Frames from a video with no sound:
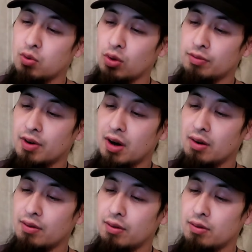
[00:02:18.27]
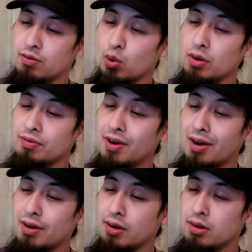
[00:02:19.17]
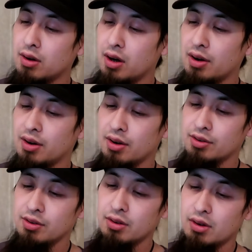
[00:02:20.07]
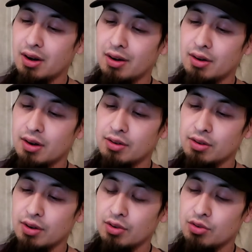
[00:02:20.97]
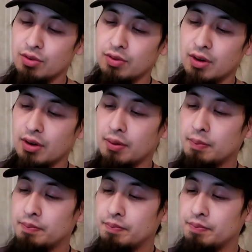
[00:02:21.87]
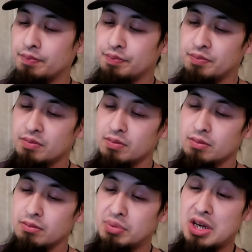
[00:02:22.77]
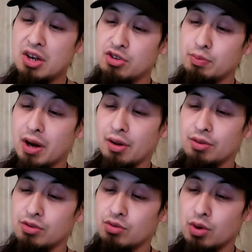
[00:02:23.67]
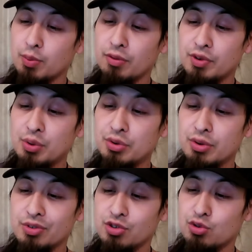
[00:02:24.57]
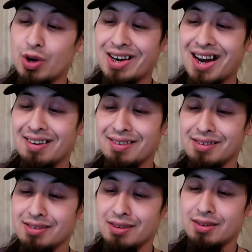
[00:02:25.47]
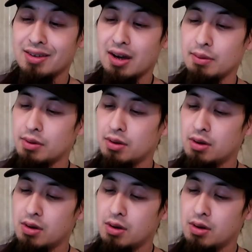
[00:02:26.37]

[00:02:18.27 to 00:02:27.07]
fortified, fortified ionized, ionized electrified, pH balanced, triple filtered and straight out of the city tap.